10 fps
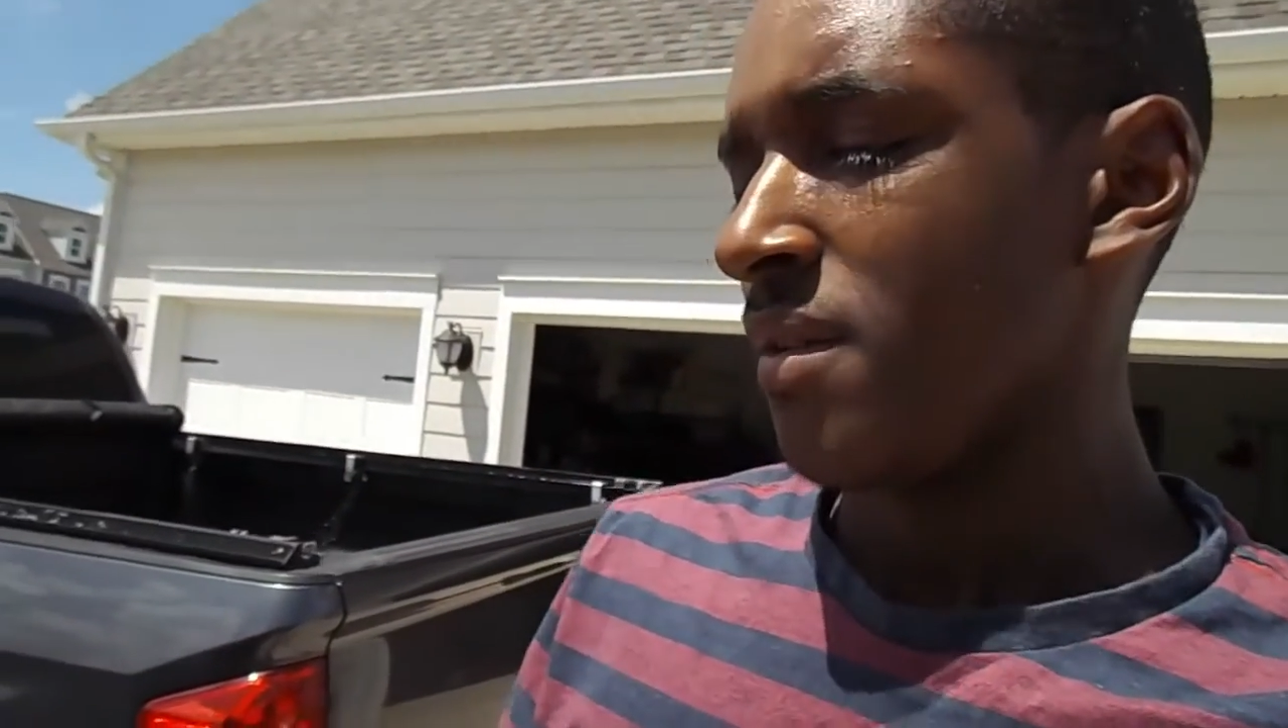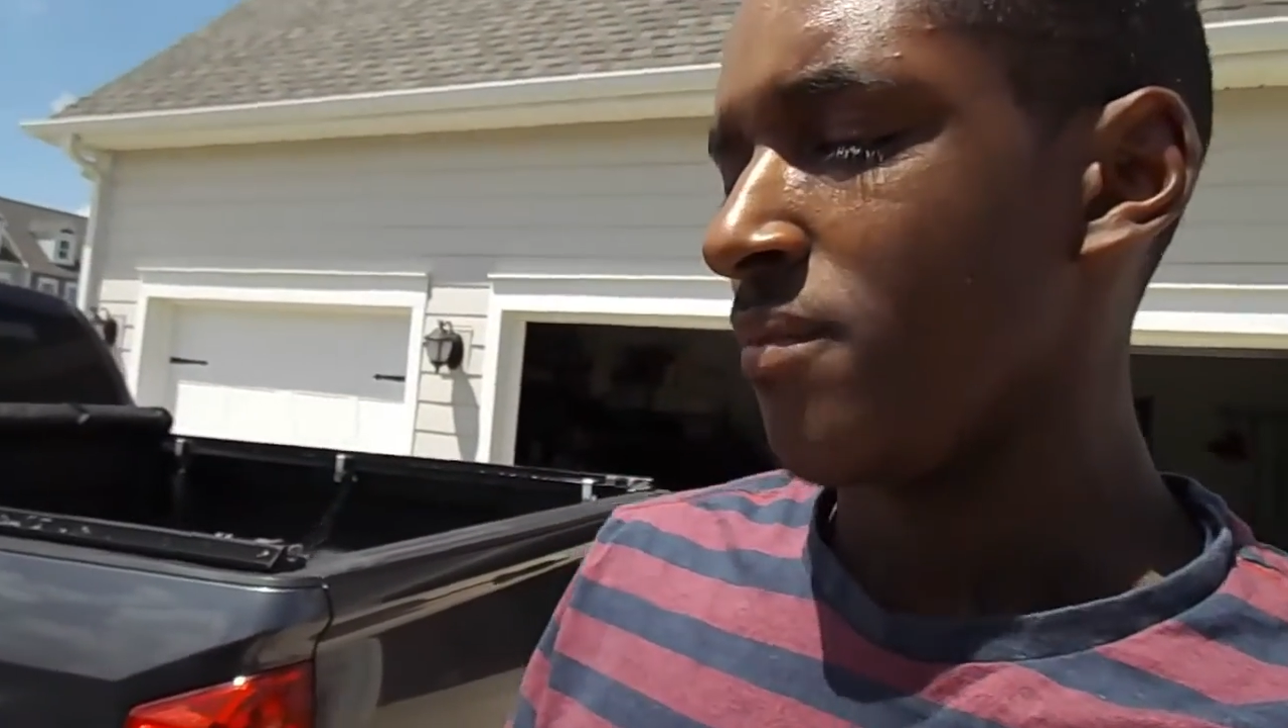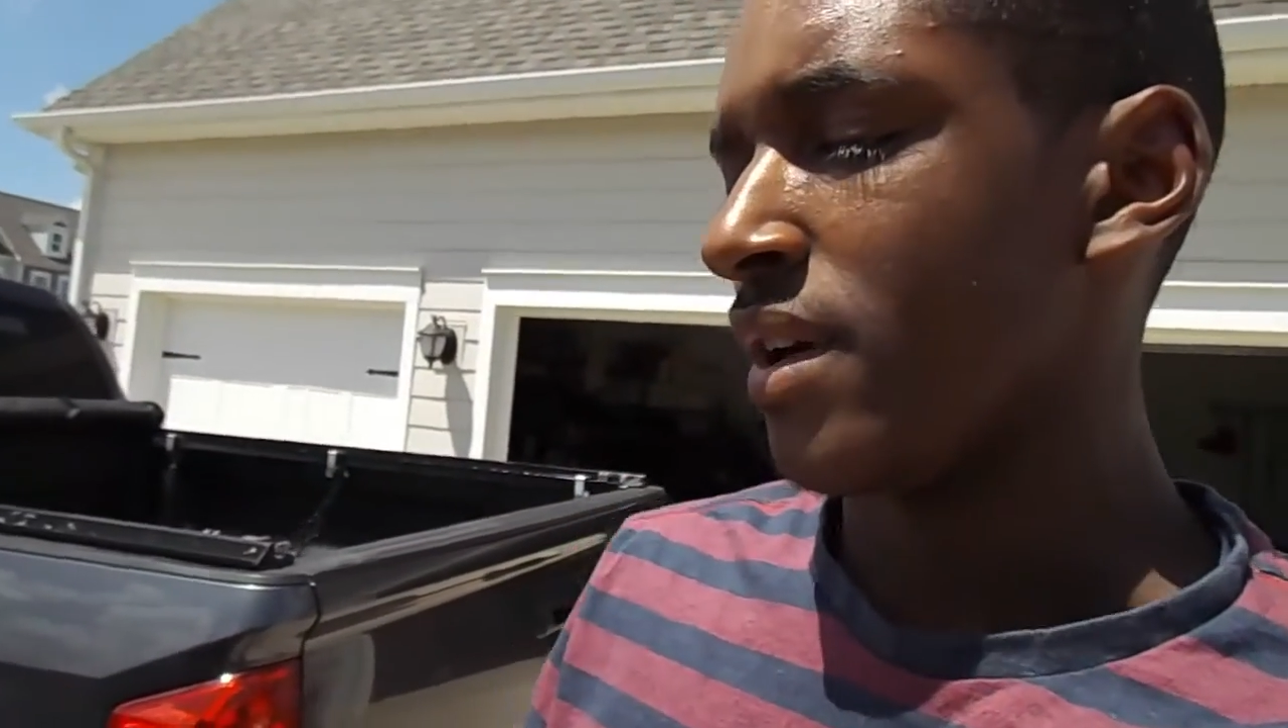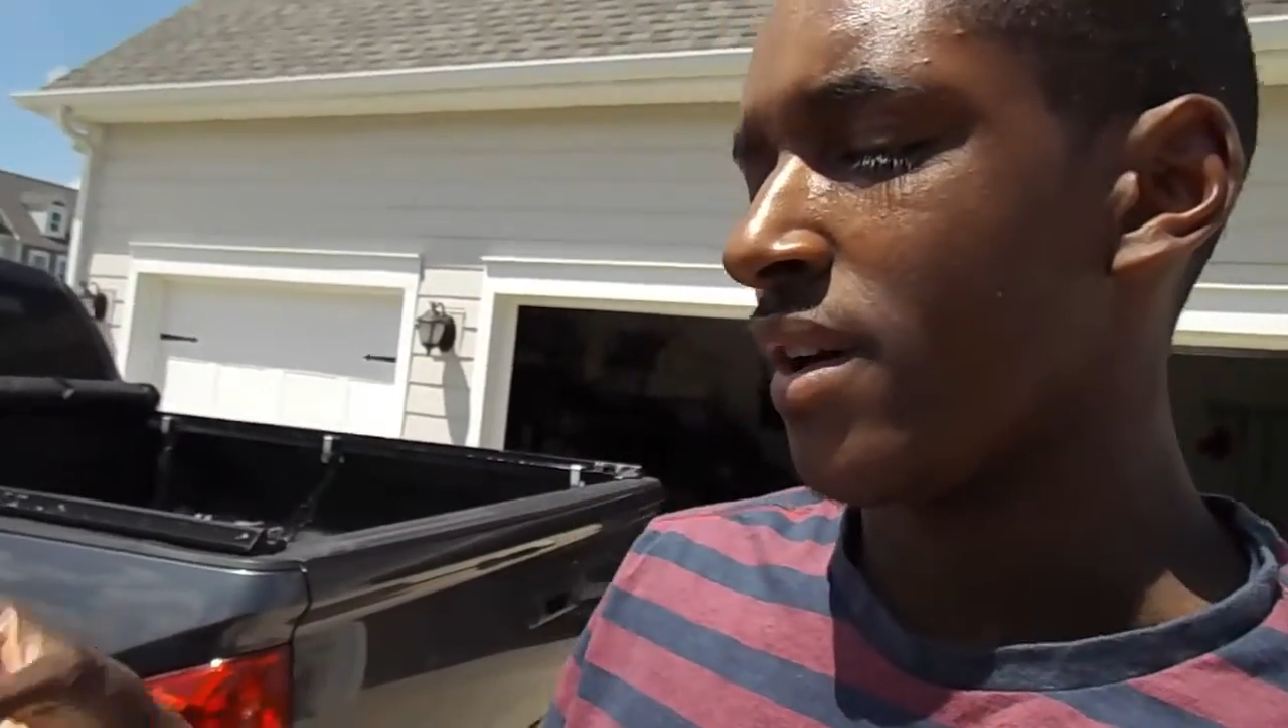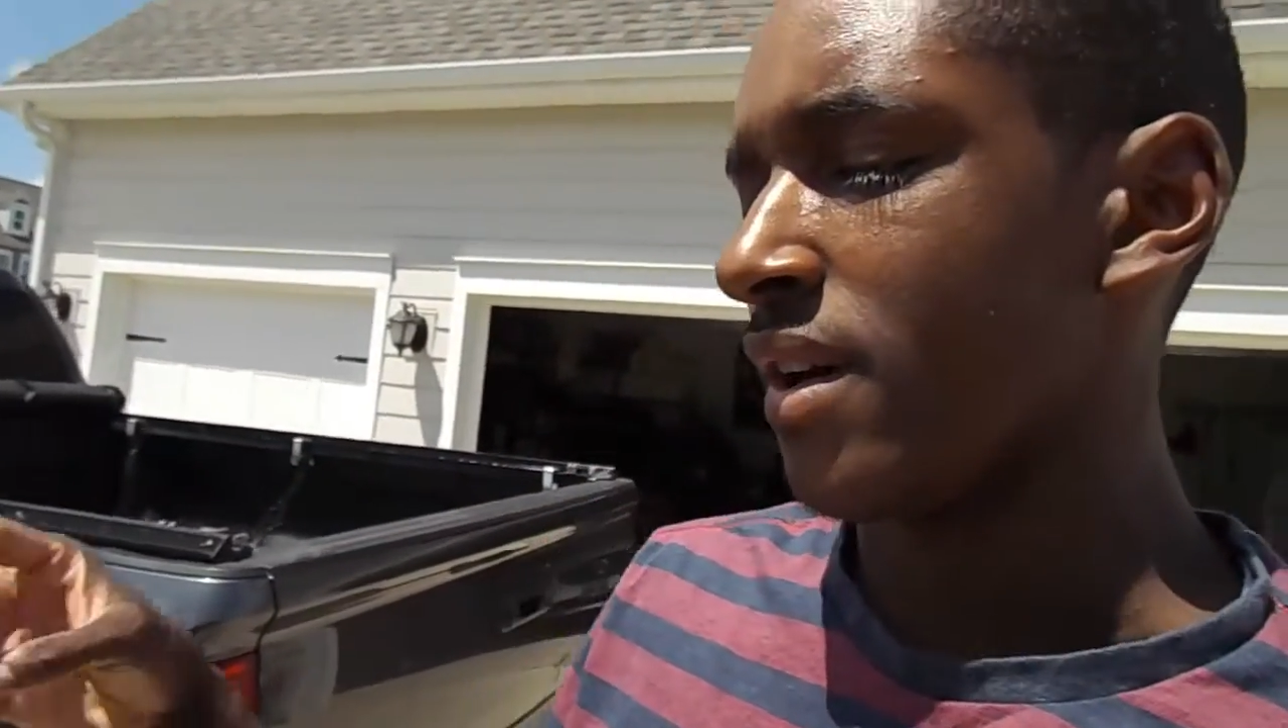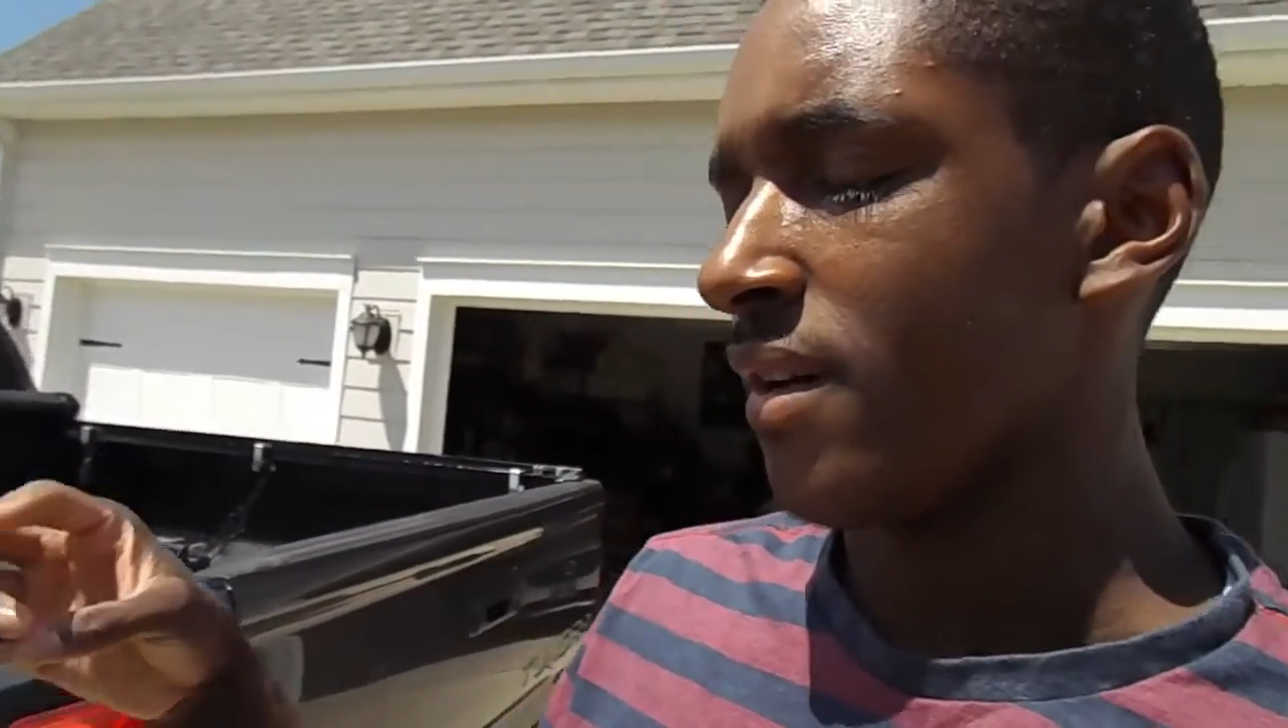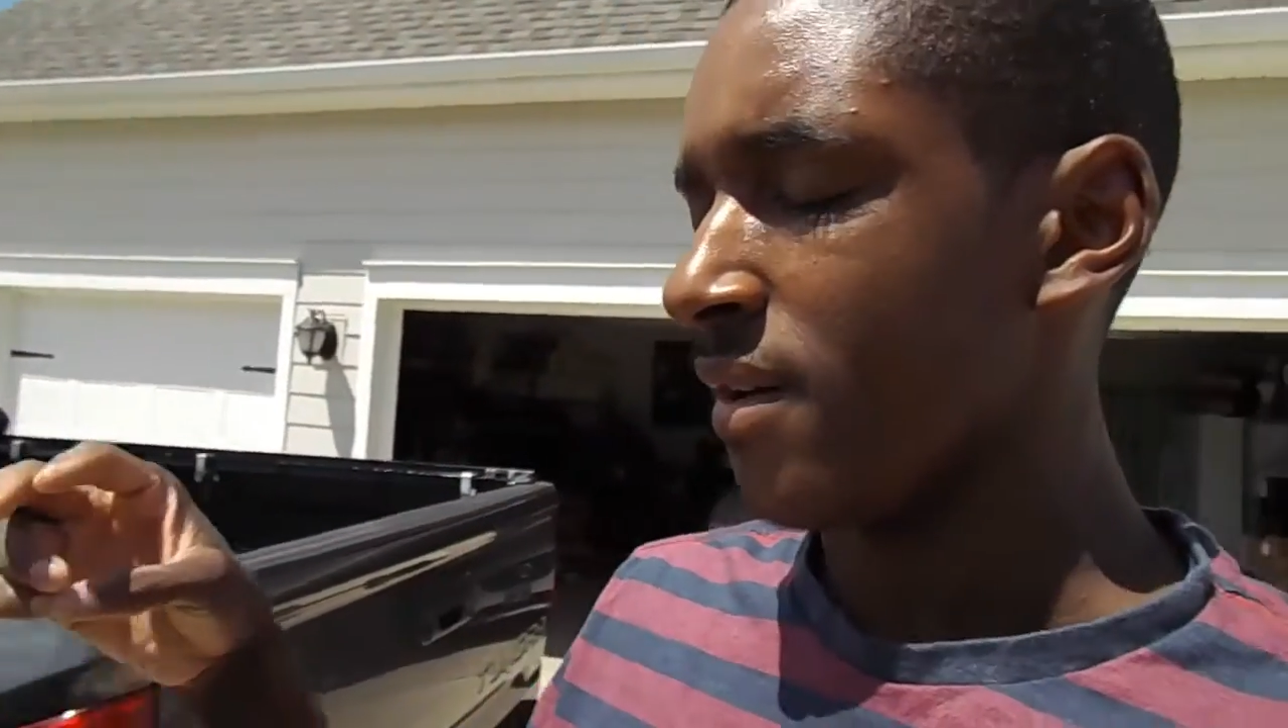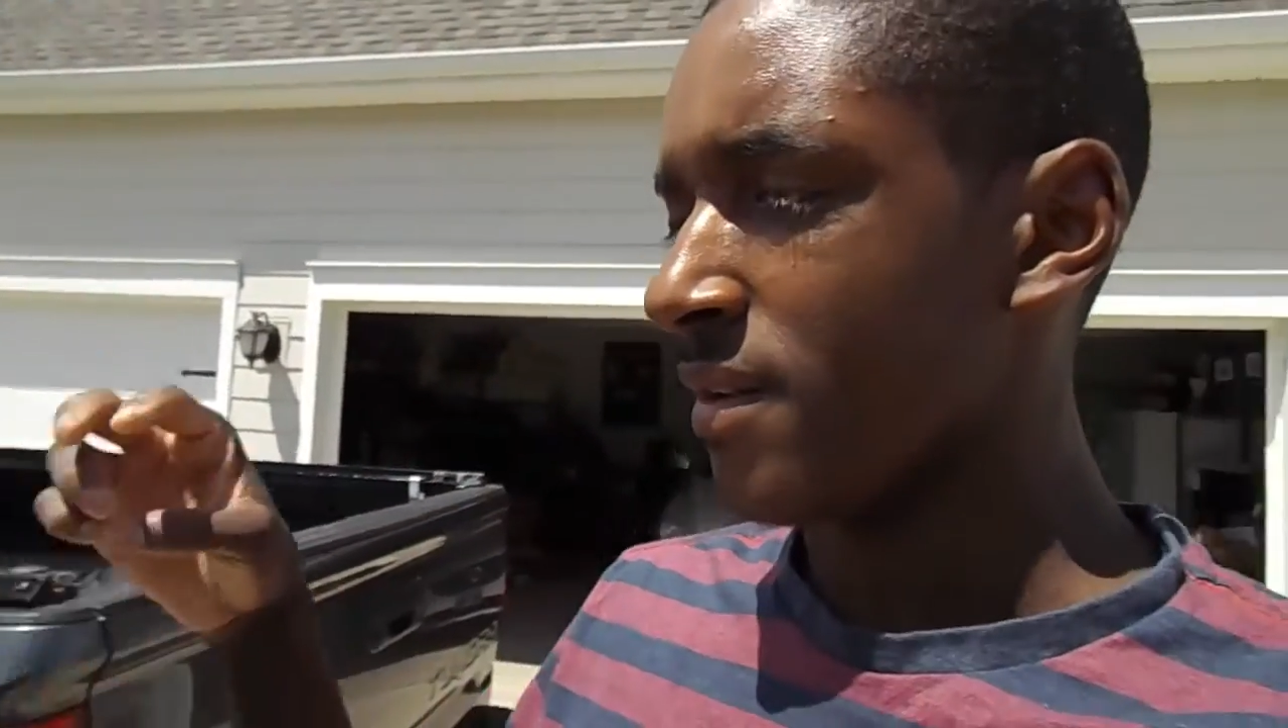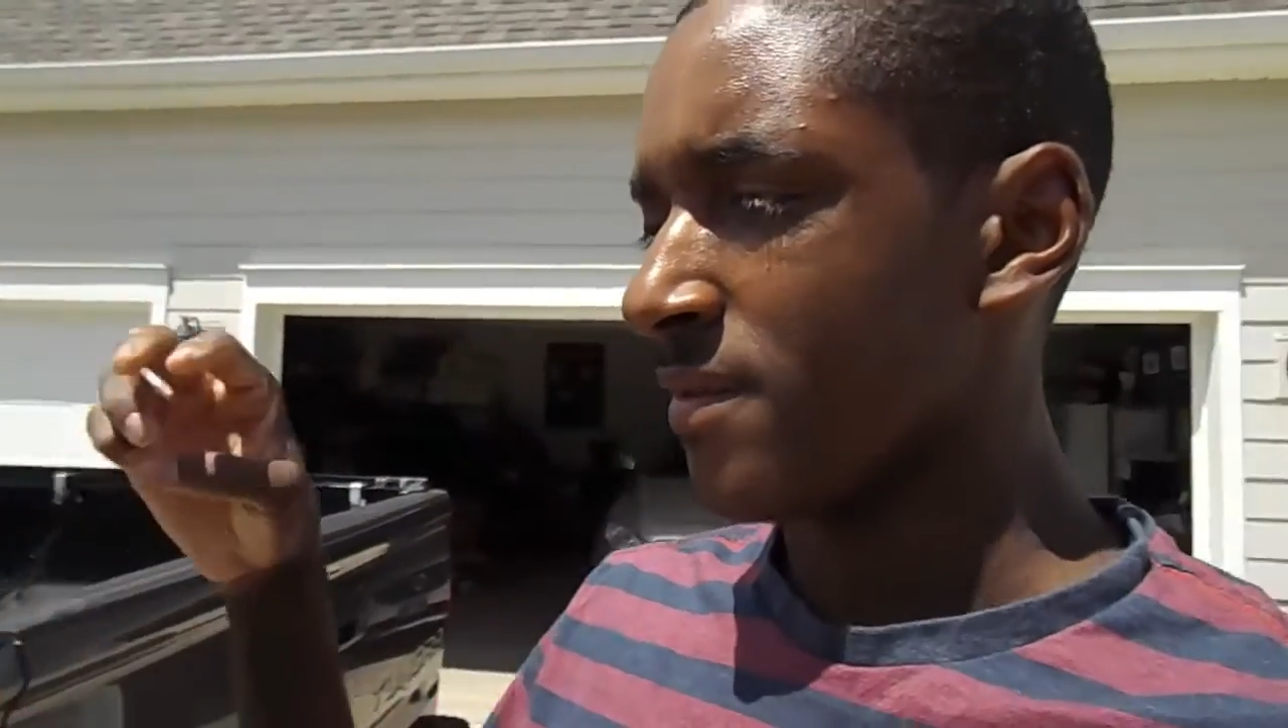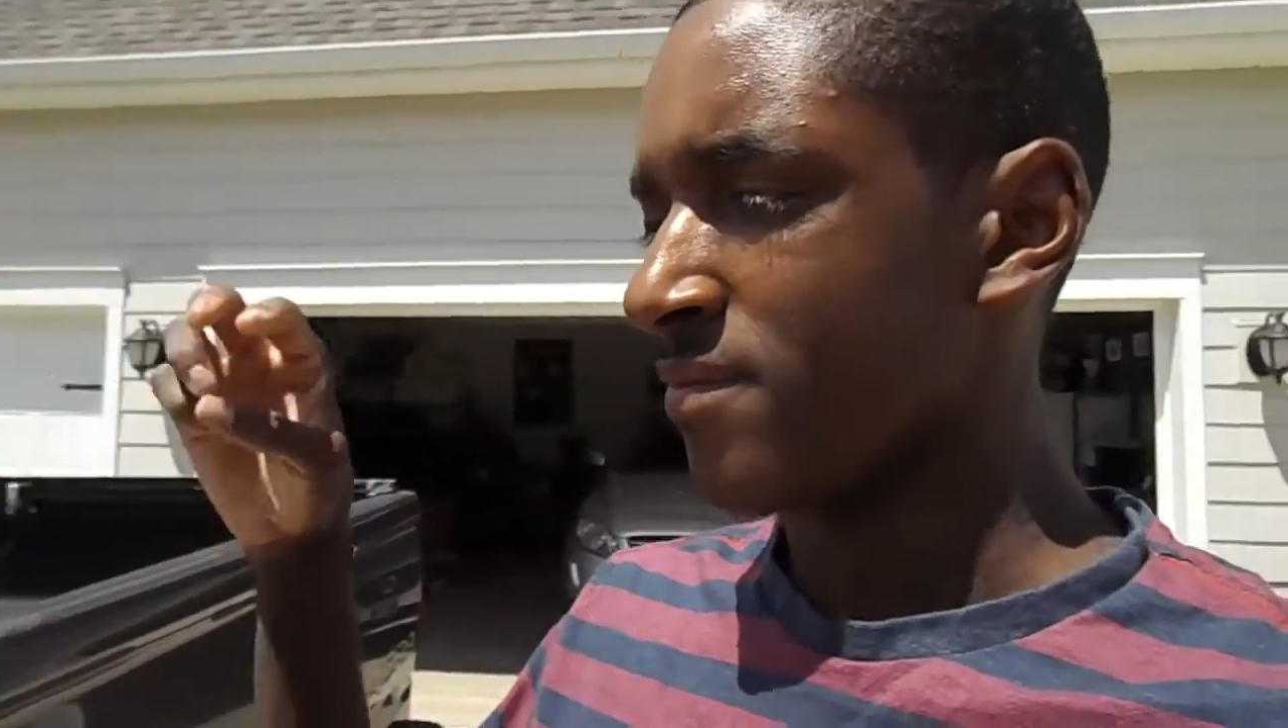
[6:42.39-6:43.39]

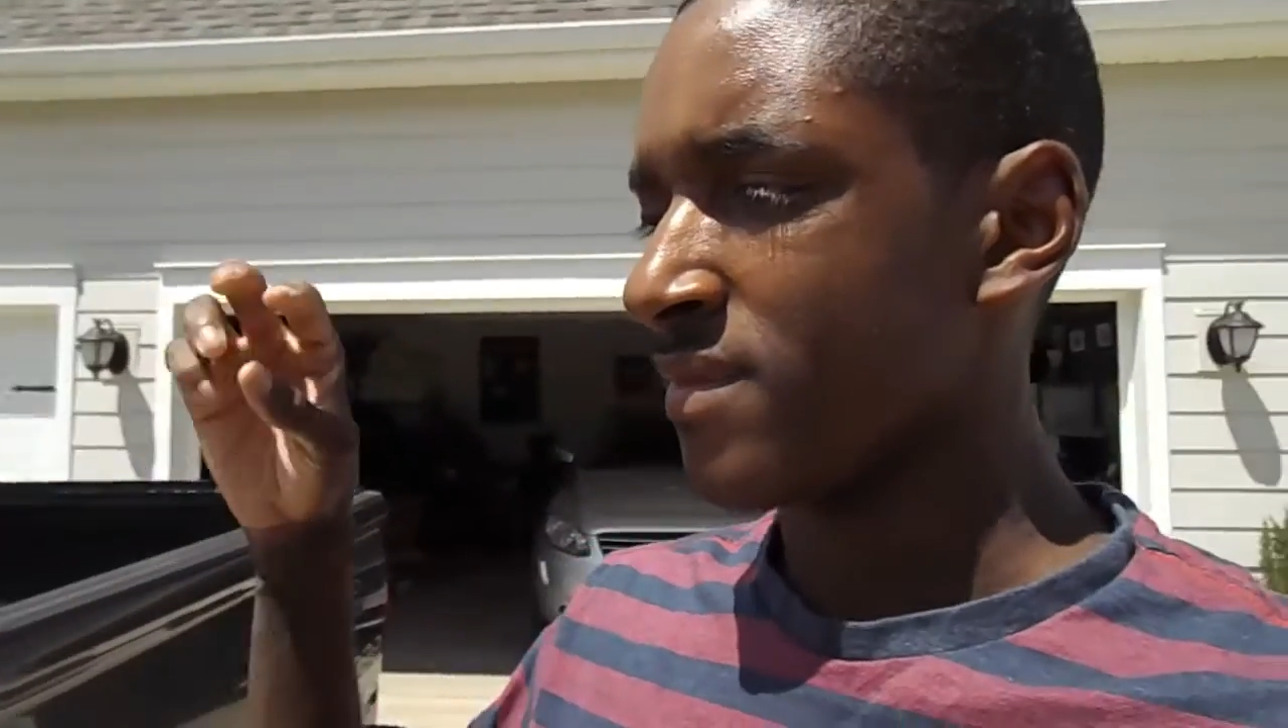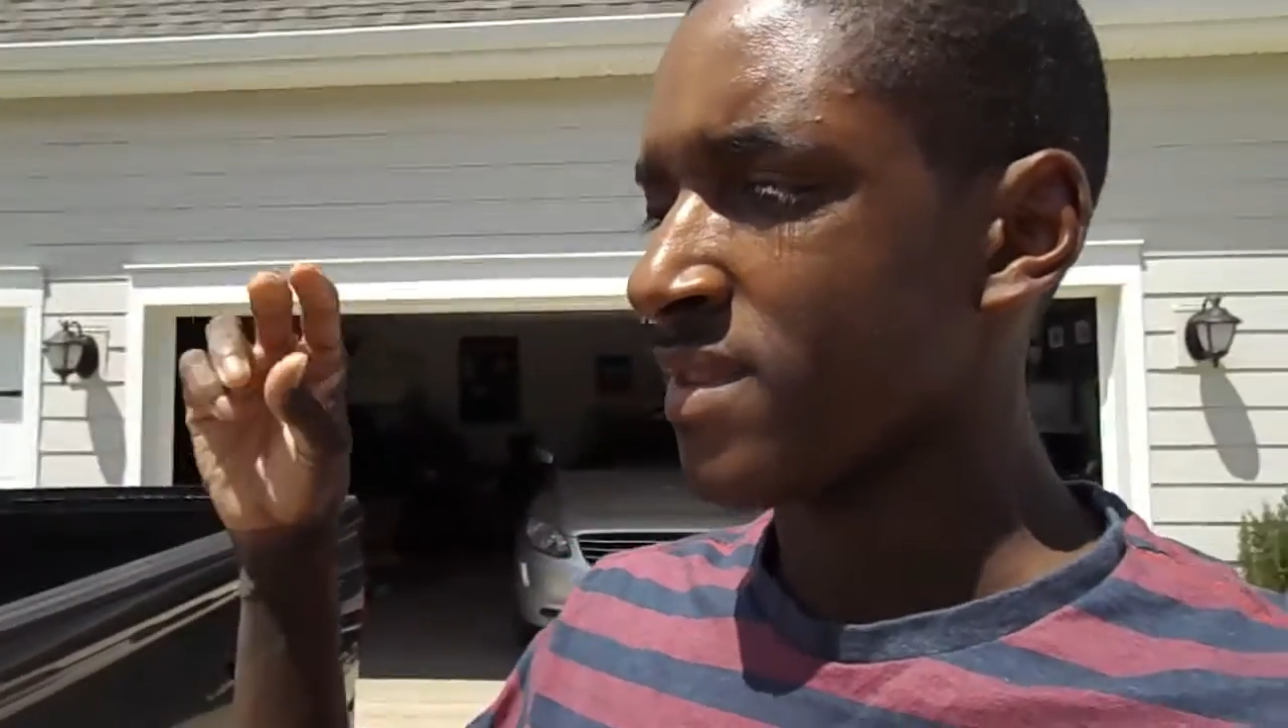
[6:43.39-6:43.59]
But